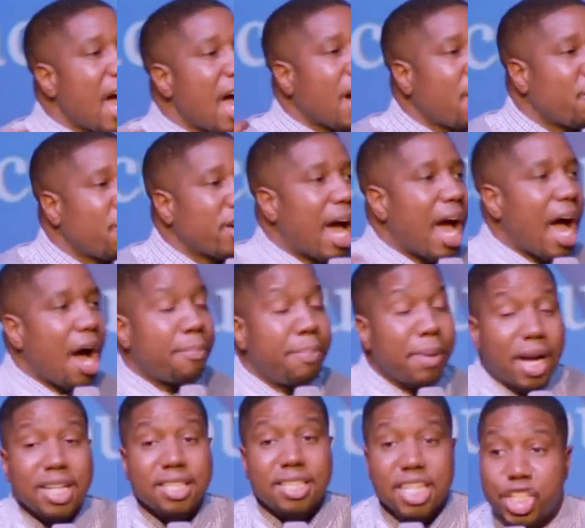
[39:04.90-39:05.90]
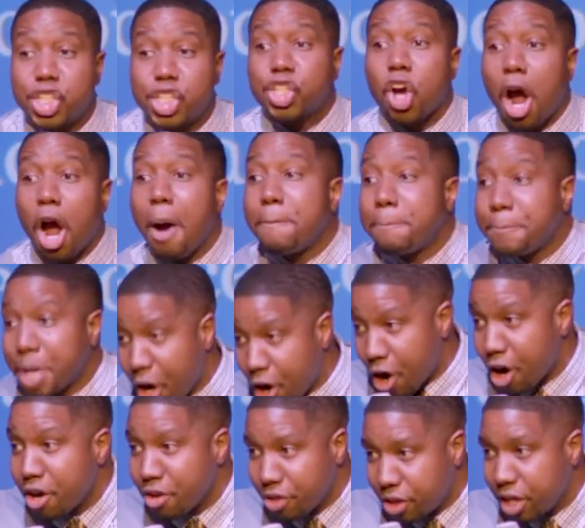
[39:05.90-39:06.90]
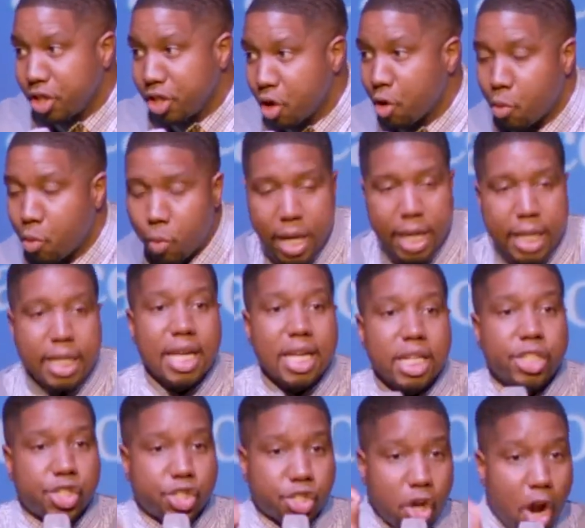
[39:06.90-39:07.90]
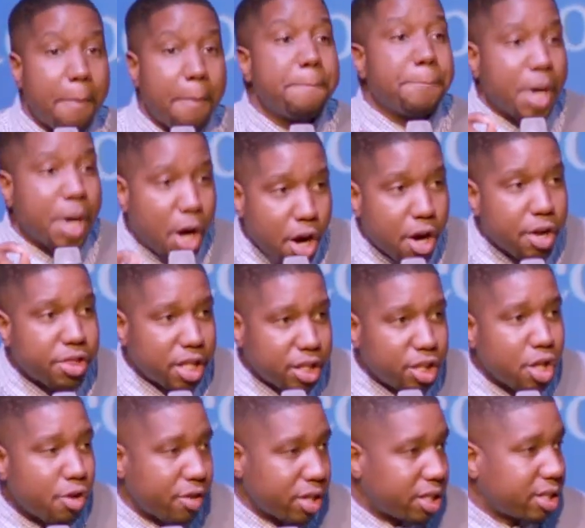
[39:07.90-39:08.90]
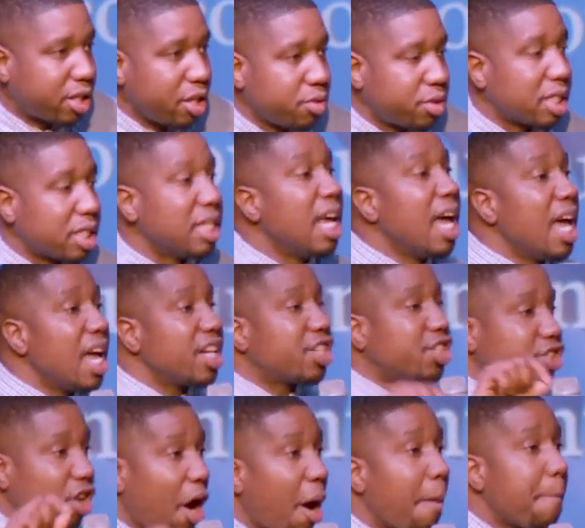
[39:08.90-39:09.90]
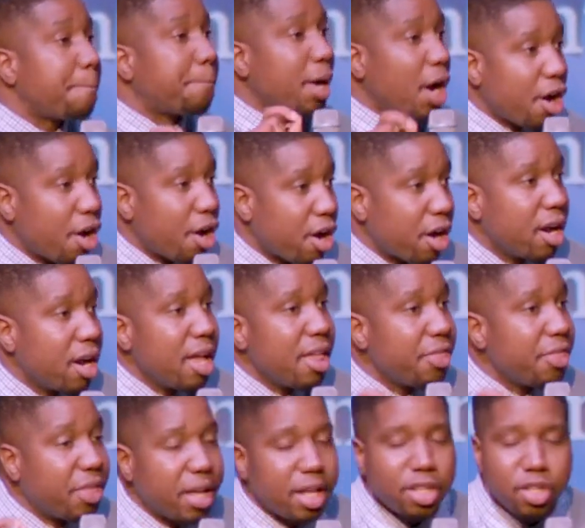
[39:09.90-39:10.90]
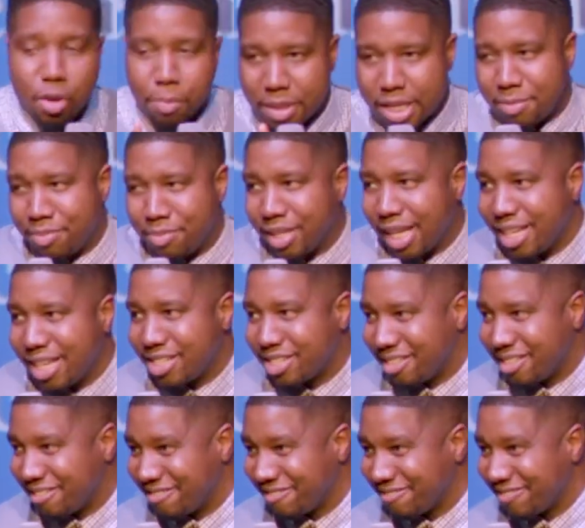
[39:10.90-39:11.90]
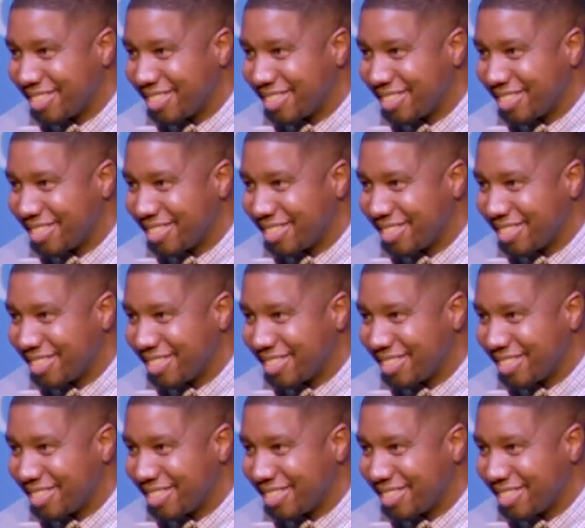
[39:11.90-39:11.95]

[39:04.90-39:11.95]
not going to out because it's sharper than your wit. It's sharper than your excuses. It's sharper than your manipulation.